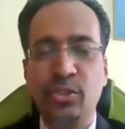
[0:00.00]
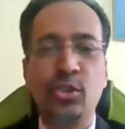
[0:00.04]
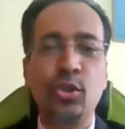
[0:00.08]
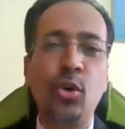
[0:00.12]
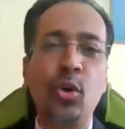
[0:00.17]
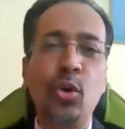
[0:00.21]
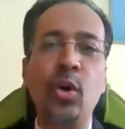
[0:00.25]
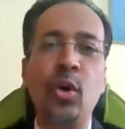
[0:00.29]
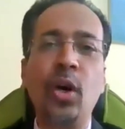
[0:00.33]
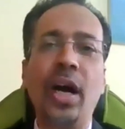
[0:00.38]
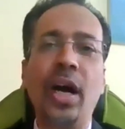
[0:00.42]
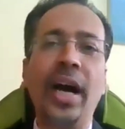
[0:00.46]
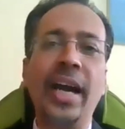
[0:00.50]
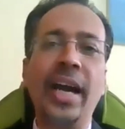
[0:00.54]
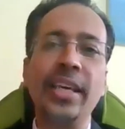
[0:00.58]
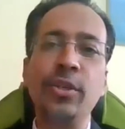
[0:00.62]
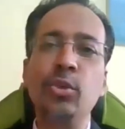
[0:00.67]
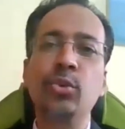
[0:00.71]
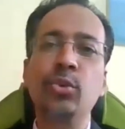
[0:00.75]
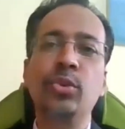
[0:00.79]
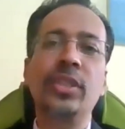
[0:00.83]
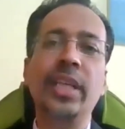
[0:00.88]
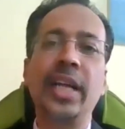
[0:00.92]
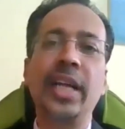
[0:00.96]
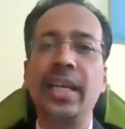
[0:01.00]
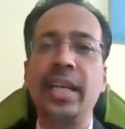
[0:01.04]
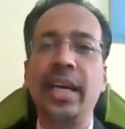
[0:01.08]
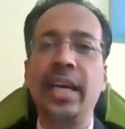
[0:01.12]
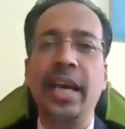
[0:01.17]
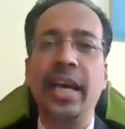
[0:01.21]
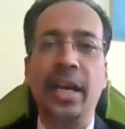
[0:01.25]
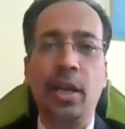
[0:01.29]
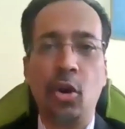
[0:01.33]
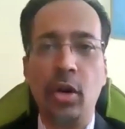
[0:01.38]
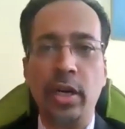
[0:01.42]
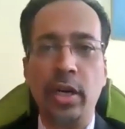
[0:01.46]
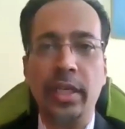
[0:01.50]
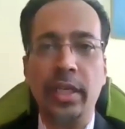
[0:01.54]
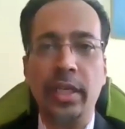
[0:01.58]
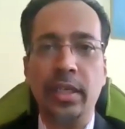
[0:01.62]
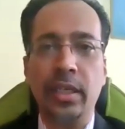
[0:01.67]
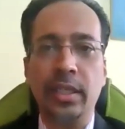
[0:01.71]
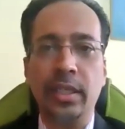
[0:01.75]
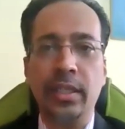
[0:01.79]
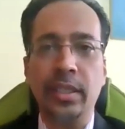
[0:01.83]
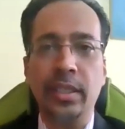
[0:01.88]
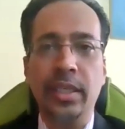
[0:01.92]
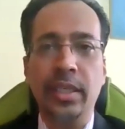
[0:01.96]
So I use that
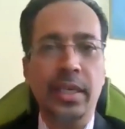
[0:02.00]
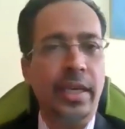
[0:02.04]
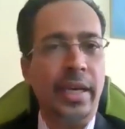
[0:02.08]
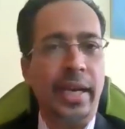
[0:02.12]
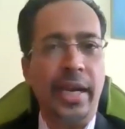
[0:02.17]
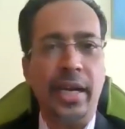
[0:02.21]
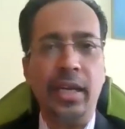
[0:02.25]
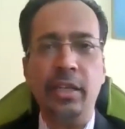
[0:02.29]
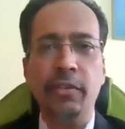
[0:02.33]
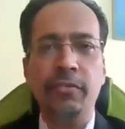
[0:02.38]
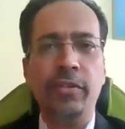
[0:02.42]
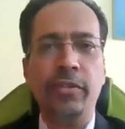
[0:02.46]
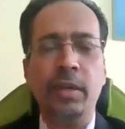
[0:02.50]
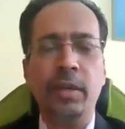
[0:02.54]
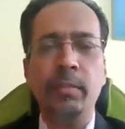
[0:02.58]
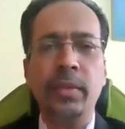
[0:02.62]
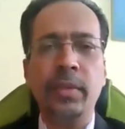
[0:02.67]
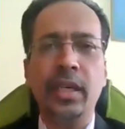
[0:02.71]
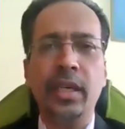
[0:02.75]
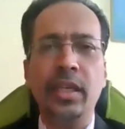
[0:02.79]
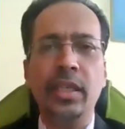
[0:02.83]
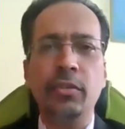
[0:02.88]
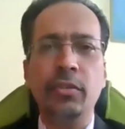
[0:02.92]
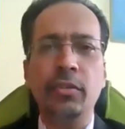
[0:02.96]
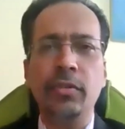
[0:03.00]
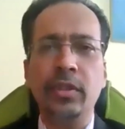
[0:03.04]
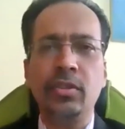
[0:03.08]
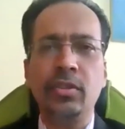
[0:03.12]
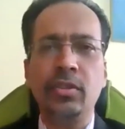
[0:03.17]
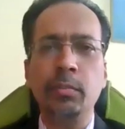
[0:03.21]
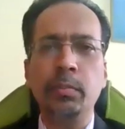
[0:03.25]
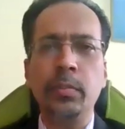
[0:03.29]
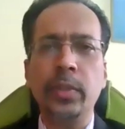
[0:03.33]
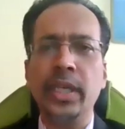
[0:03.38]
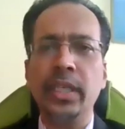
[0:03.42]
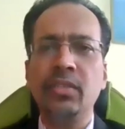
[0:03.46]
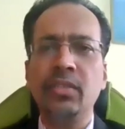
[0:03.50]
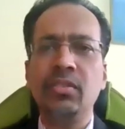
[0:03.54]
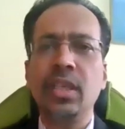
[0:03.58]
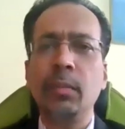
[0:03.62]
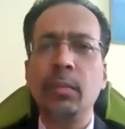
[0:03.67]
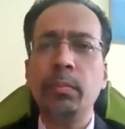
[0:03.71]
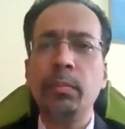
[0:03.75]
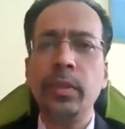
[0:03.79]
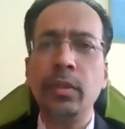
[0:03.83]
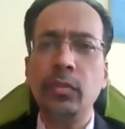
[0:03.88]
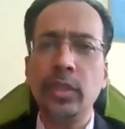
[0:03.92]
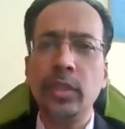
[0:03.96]
accordingly. And if I may give a simple
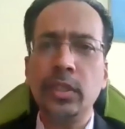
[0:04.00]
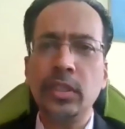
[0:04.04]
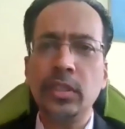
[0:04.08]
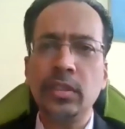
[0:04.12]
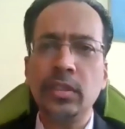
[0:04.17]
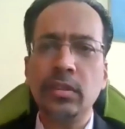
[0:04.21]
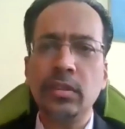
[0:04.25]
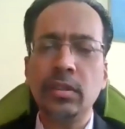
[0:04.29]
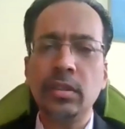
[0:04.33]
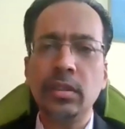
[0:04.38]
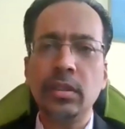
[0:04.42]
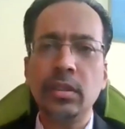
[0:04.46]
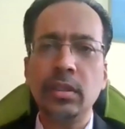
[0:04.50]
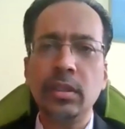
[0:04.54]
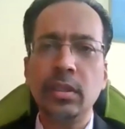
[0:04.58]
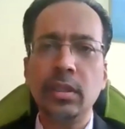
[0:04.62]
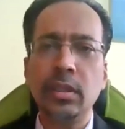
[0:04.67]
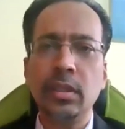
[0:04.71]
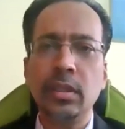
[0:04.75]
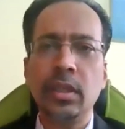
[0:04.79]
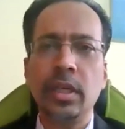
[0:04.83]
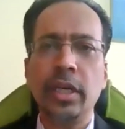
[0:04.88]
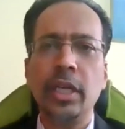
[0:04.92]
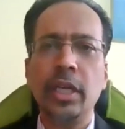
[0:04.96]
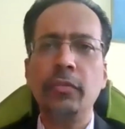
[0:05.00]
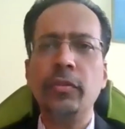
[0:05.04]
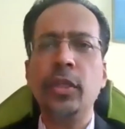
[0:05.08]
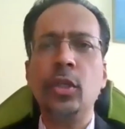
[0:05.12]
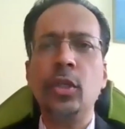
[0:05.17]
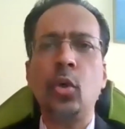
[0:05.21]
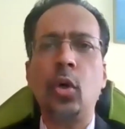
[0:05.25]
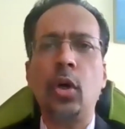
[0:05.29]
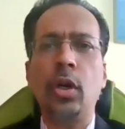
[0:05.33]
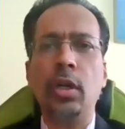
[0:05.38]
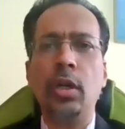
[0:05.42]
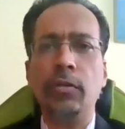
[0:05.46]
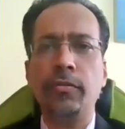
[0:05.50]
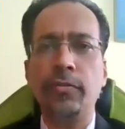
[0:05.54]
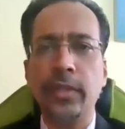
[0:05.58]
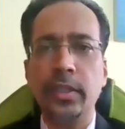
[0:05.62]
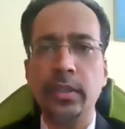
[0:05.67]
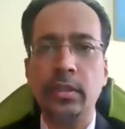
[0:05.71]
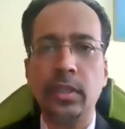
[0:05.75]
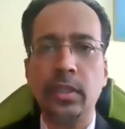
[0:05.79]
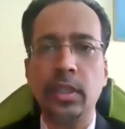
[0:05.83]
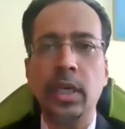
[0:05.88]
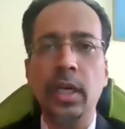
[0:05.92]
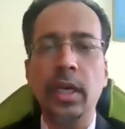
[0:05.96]
example, which is relevant to all of
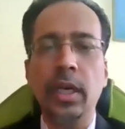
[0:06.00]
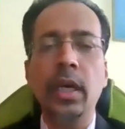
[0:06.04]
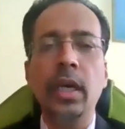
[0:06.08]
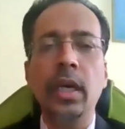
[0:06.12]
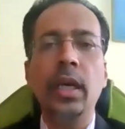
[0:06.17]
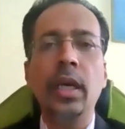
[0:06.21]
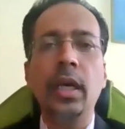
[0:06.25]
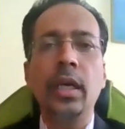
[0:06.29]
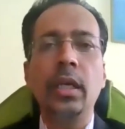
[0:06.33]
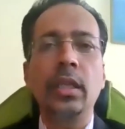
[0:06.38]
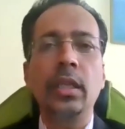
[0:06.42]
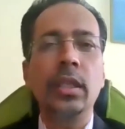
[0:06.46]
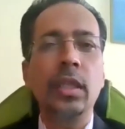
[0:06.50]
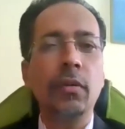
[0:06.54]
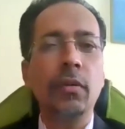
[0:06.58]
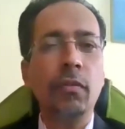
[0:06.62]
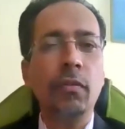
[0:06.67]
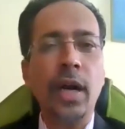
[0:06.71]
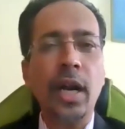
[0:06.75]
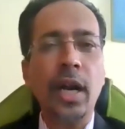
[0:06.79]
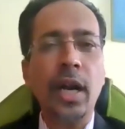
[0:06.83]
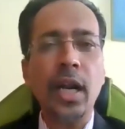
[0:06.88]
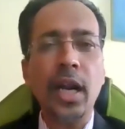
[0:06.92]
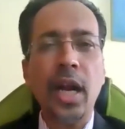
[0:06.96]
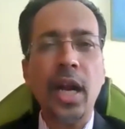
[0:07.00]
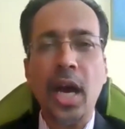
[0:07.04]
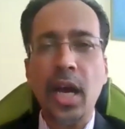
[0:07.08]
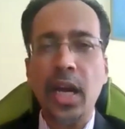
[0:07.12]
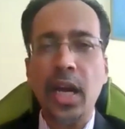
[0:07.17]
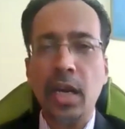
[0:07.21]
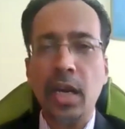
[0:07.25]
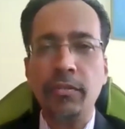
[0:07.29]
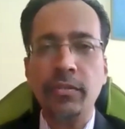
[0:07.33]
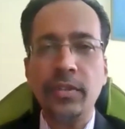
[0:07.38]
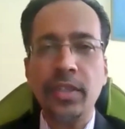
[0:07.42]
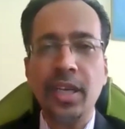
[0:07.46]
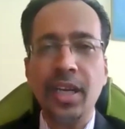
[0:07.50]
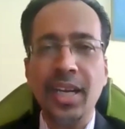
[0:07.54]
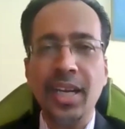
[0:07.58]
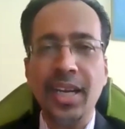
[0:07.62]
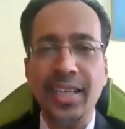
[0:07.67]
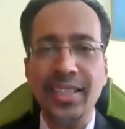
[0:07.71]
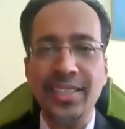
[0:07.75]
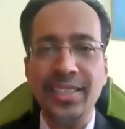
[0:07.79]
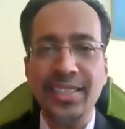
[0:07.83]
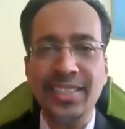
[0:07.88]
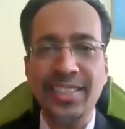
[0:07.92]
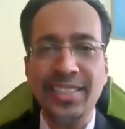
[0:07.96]
us, the 1 hour after
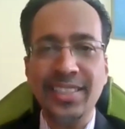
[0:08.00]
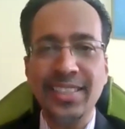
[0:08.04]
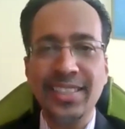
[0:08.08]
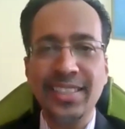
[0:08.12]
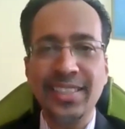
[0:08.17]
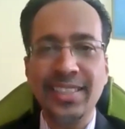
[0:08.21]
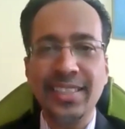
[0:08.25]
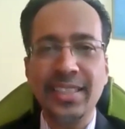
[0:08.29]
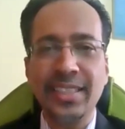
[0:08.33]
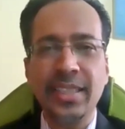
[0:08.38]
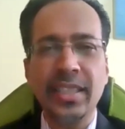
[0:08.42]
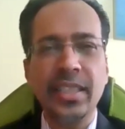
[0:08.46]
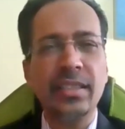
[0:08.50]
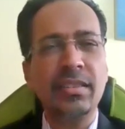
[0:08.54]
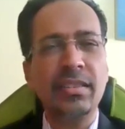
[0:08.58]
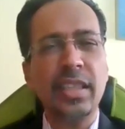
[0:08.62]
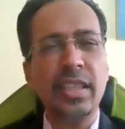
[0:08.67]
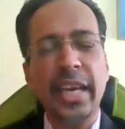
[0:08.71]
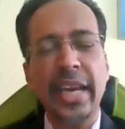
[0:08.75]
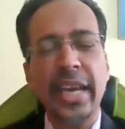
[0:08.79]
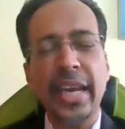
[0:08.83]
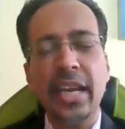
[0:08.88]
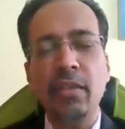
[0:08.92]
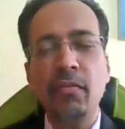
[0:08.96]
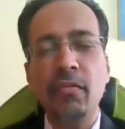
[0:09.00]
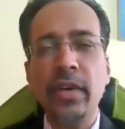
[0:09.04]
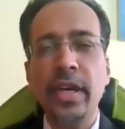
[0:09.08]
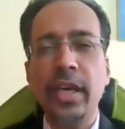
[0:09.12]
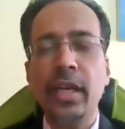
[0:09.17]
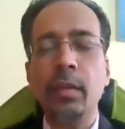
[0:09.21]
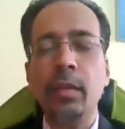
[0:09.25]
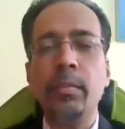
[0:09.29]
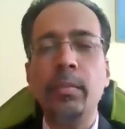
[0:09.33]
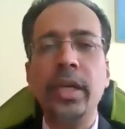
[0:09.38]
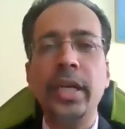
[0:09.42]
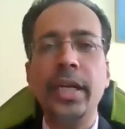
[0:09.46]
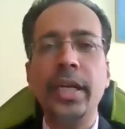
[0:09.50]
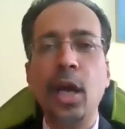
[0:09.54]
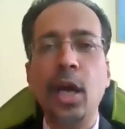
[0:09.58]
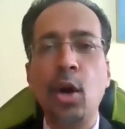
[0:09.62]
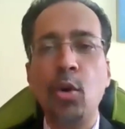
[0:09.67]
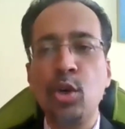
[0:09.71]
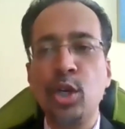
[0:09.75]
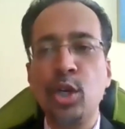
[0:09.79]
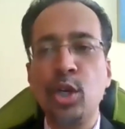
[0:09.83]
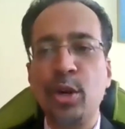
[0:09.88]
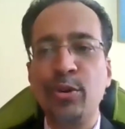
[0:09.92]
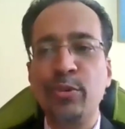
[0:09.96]
lunch is invariably
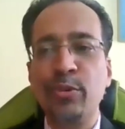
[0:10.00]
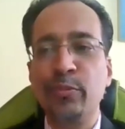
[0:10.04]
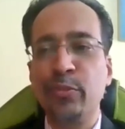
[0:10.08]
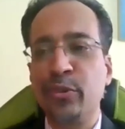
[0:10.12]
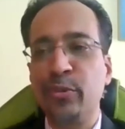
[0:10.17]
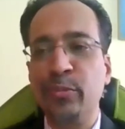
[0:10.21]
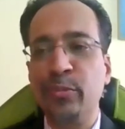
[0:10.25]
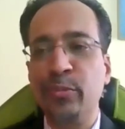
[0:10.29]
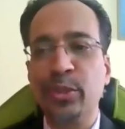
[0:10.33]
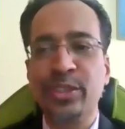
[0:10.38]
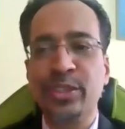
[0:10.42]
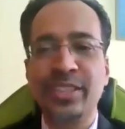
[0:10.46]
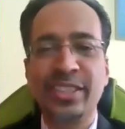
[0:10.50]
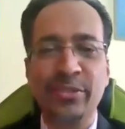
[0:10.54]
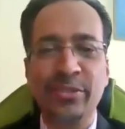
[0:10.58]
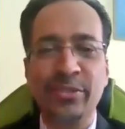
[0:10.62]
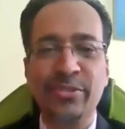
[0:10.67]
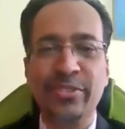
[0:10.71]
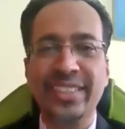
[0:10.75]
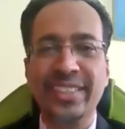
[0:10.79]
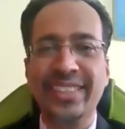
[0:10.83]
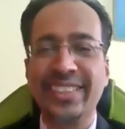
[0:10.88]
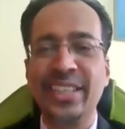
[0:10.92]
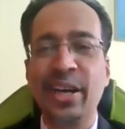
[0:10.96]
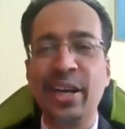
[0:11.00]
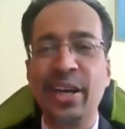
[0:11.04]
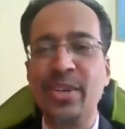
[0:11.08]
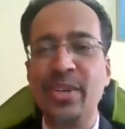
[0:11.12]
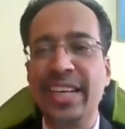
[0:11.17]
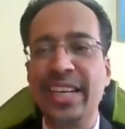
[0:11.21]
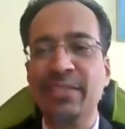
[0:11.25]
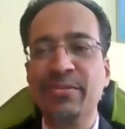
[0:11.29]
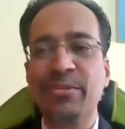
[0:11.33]
downtime for most of us.